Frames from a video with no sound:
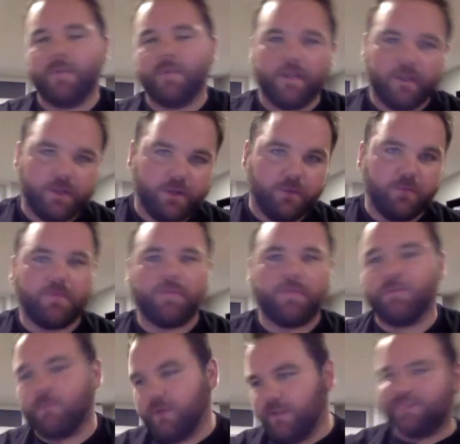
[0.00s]
Being a youth,
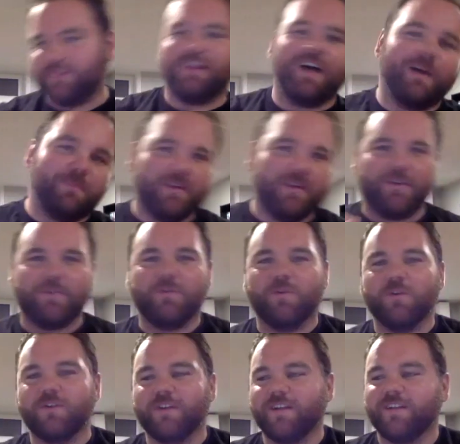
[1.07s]
they're really sloppy,
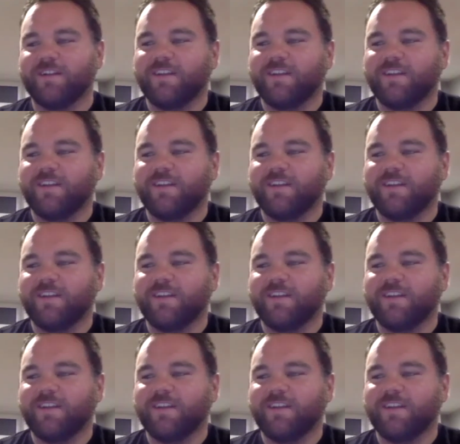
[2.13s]
uncoordinated.